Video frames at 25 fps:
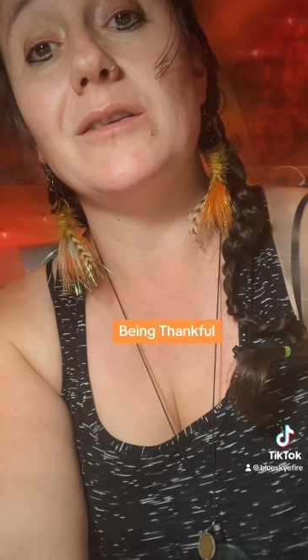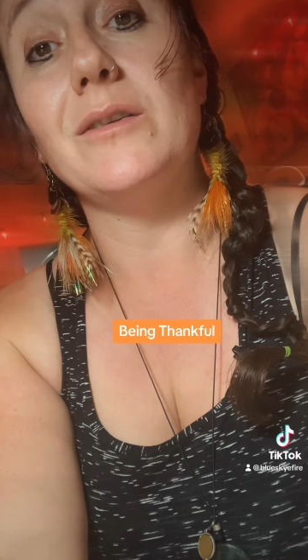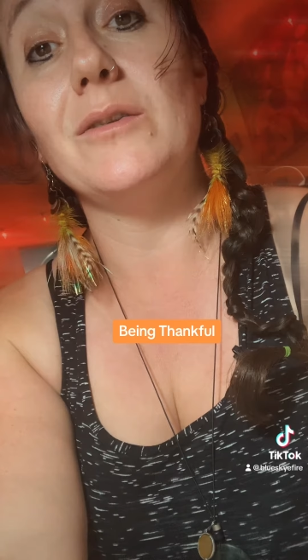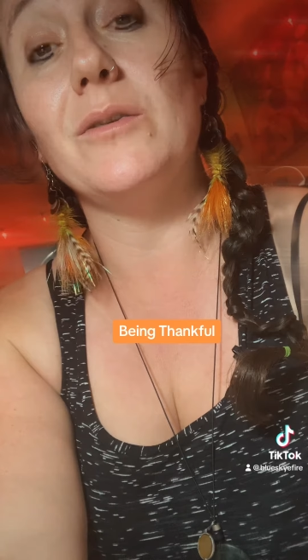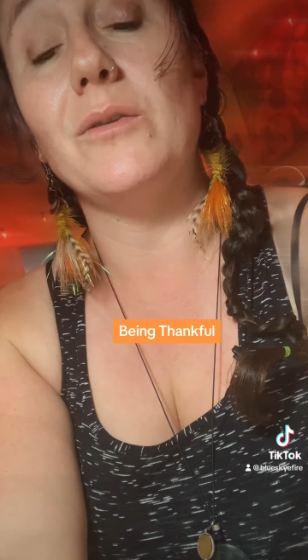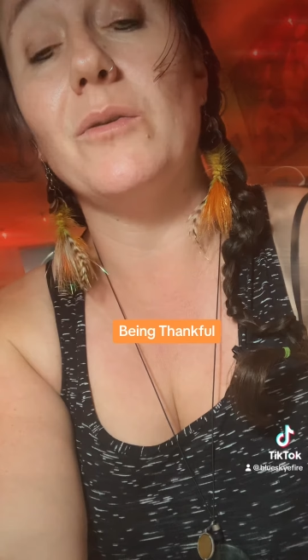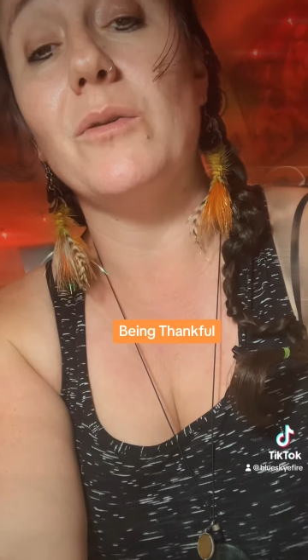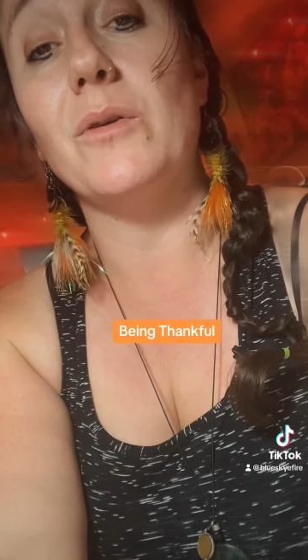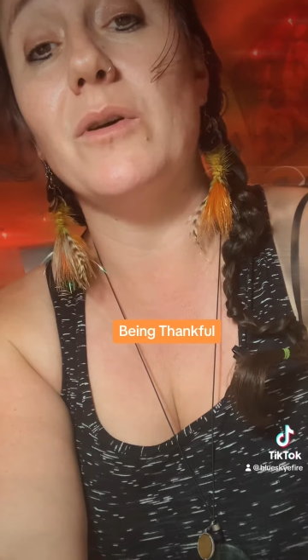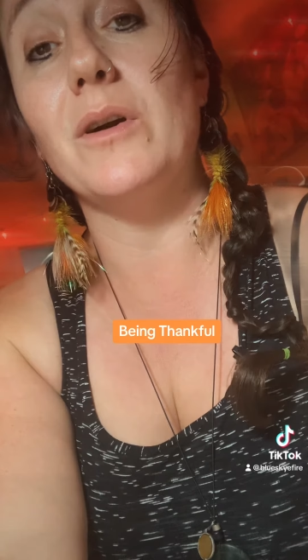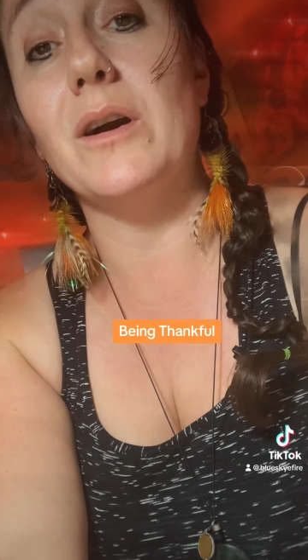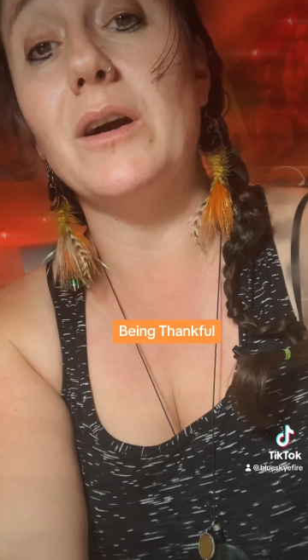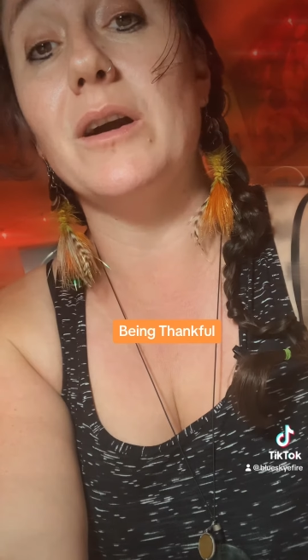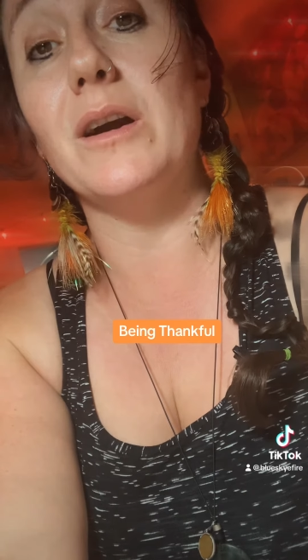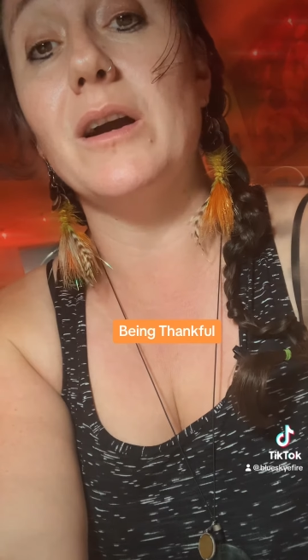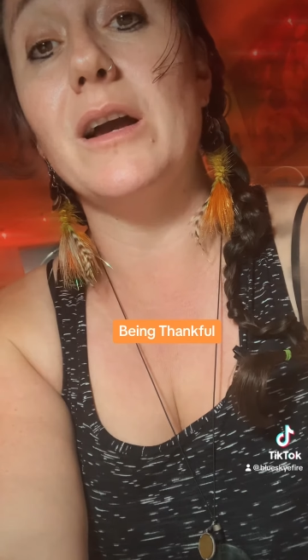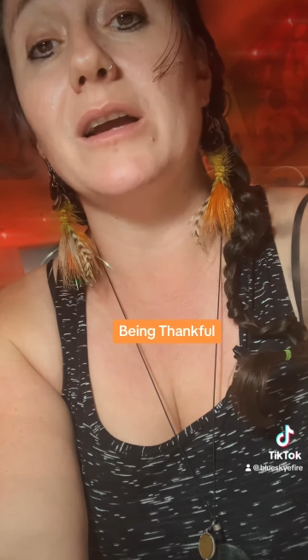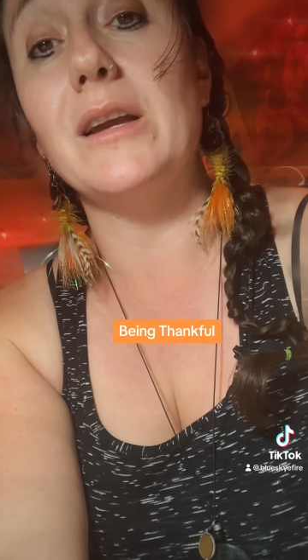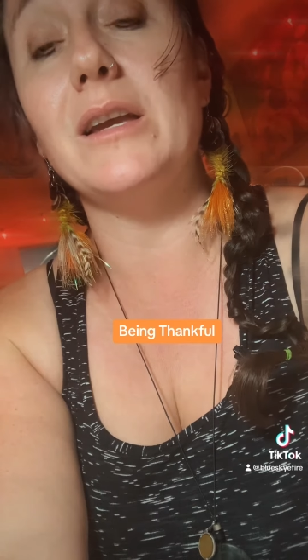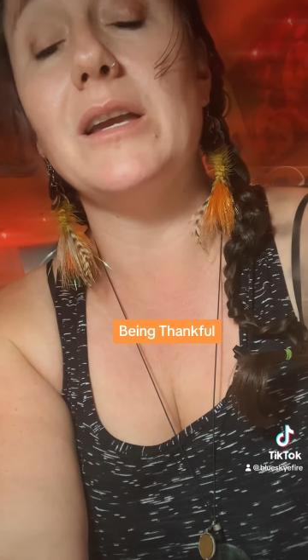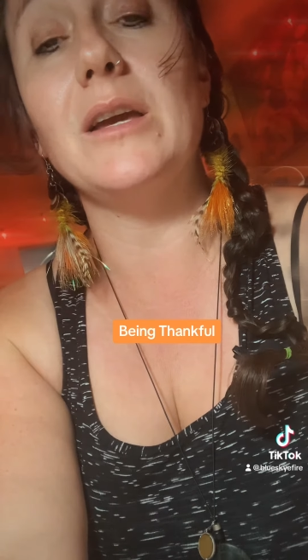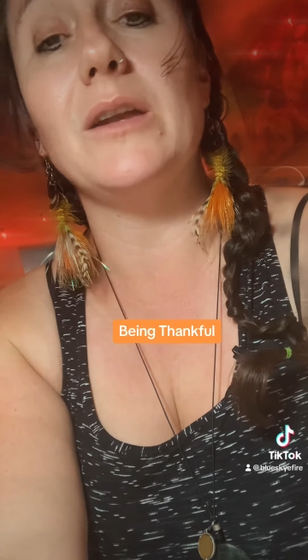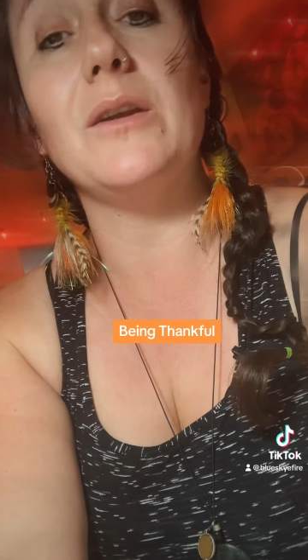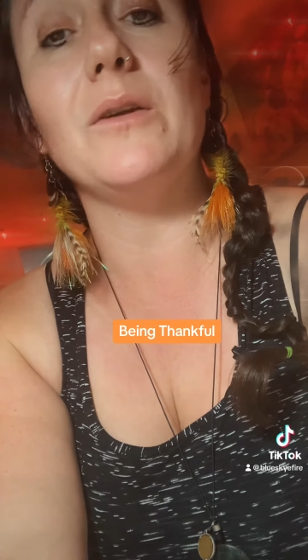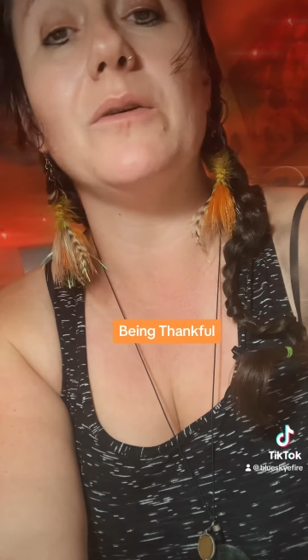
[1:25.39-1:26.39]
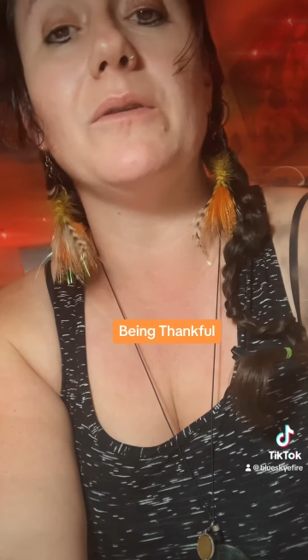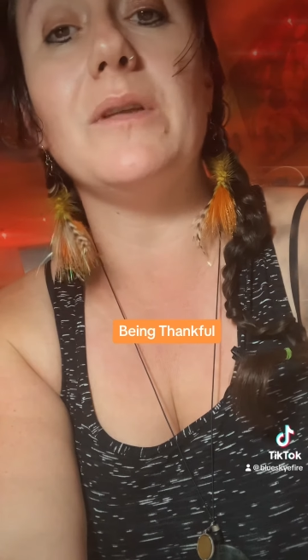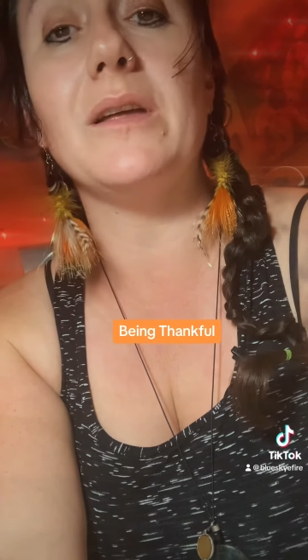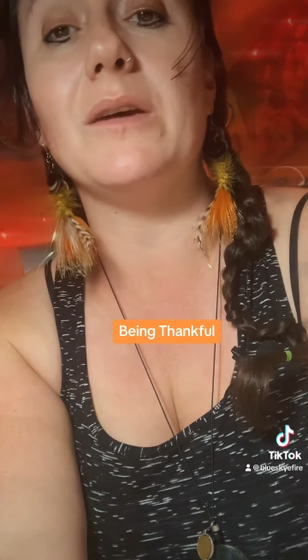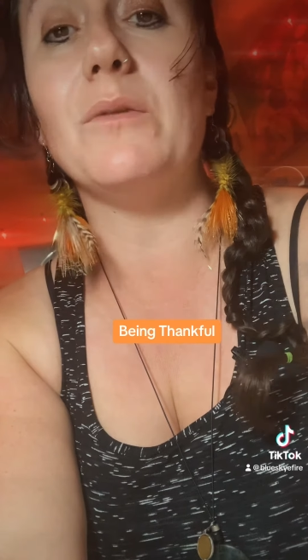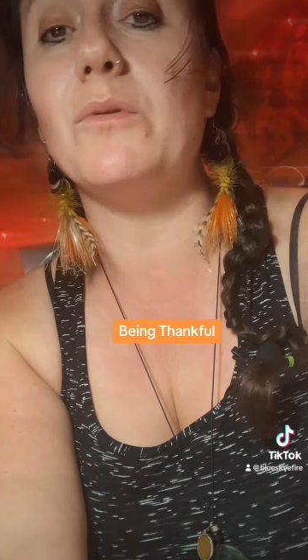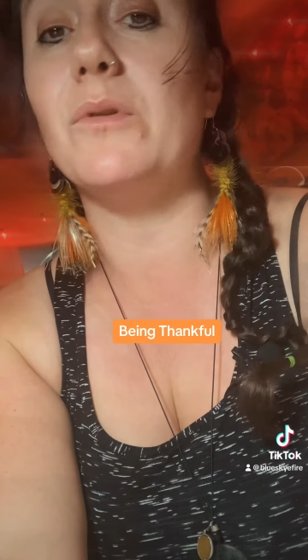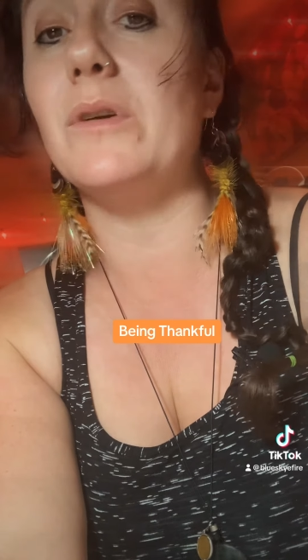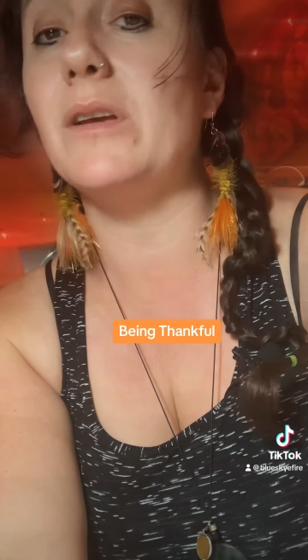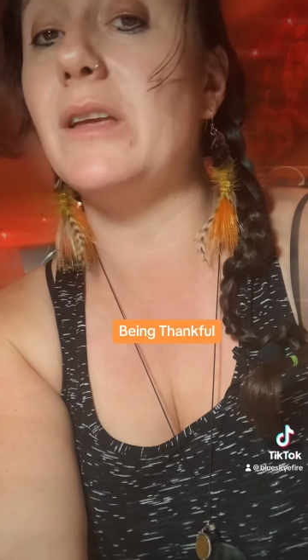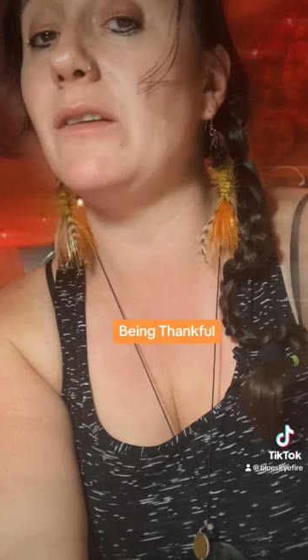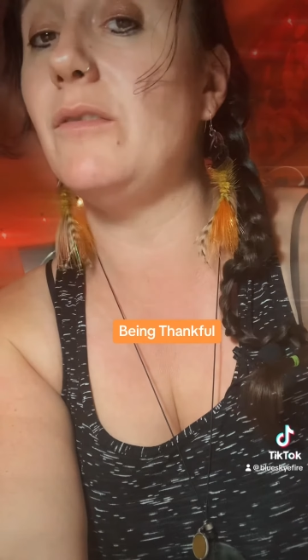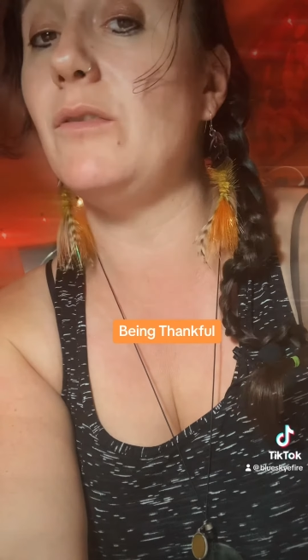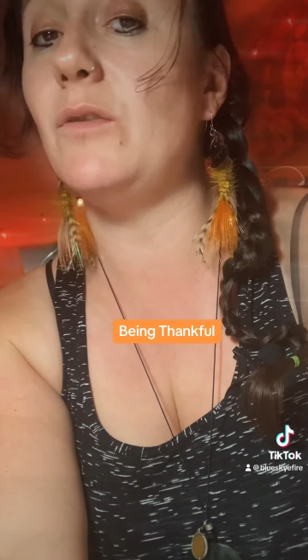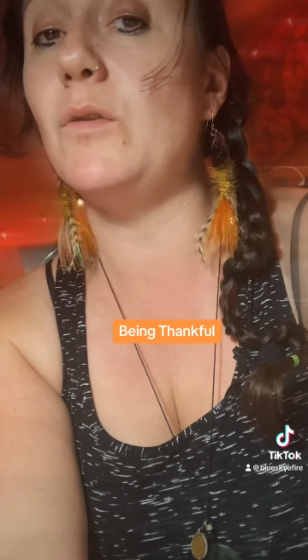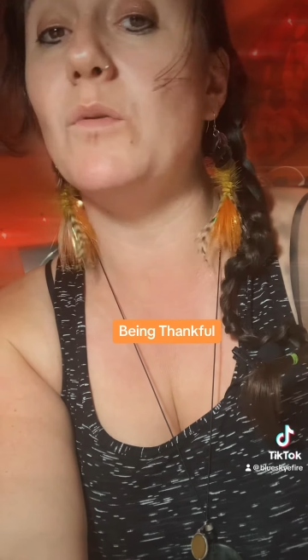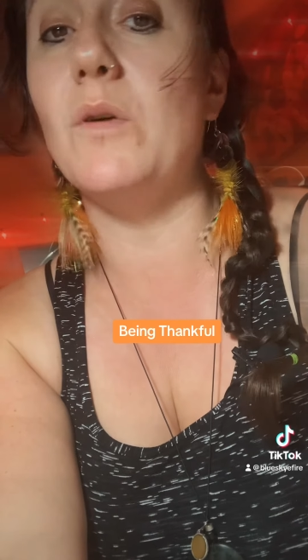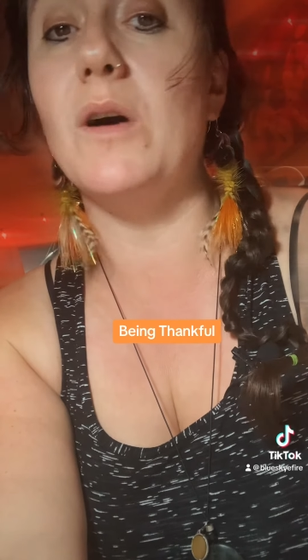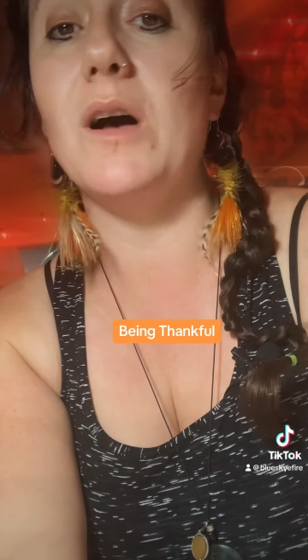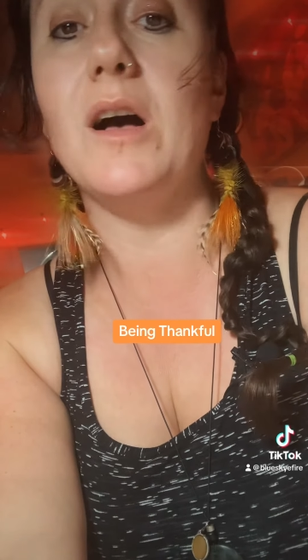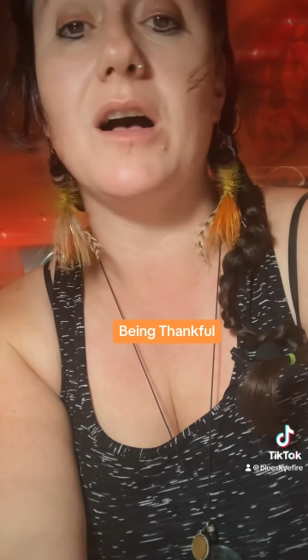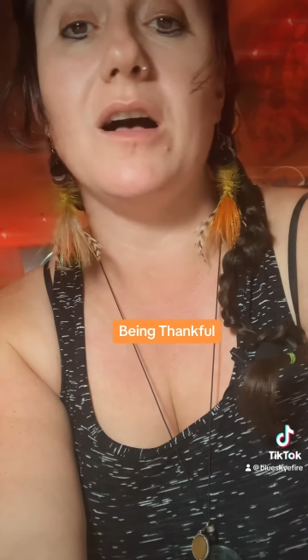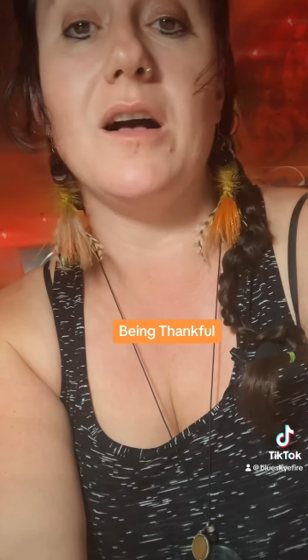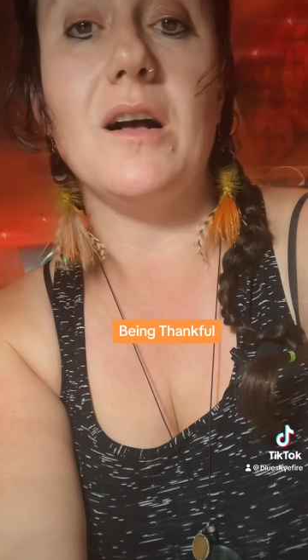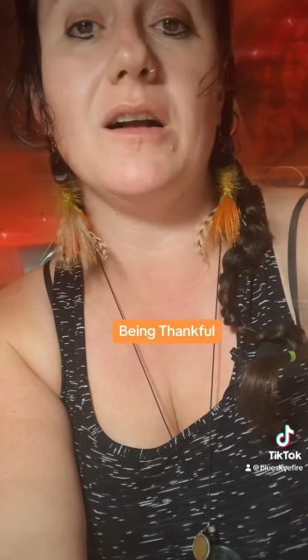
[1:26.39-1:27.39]
or a kiddo that will give you
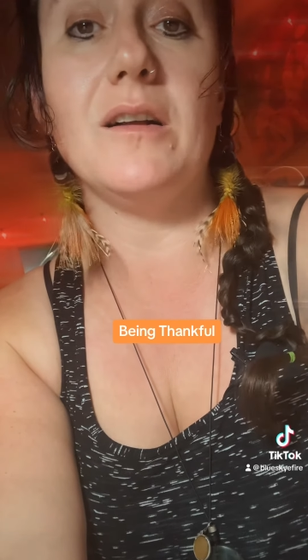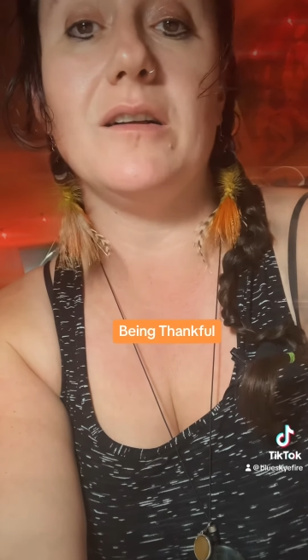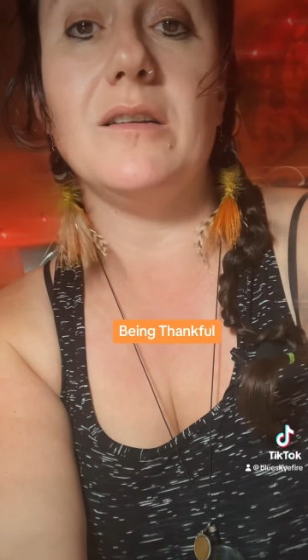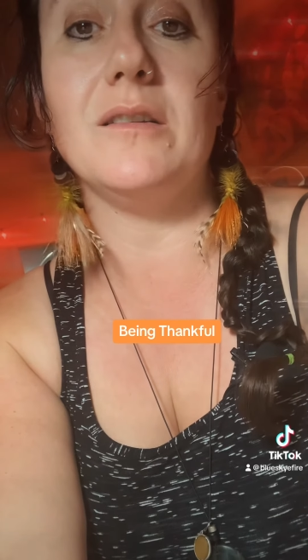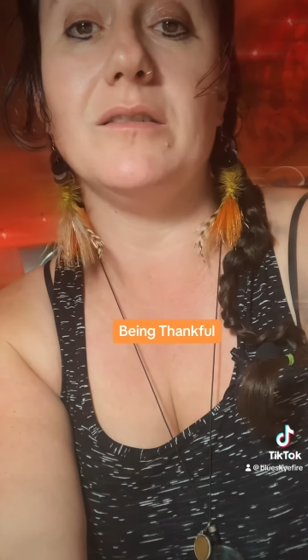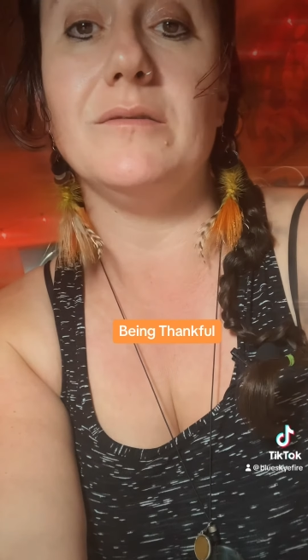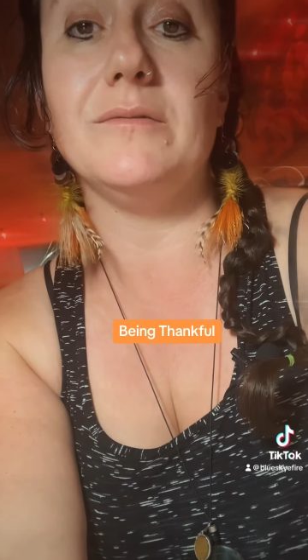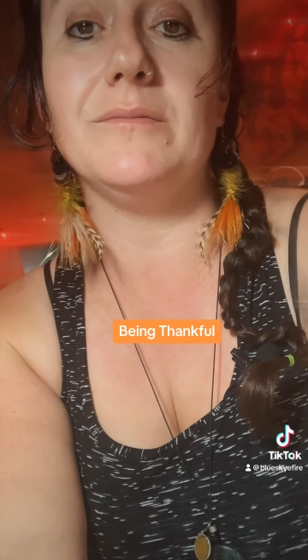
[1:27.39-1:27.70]
a hug.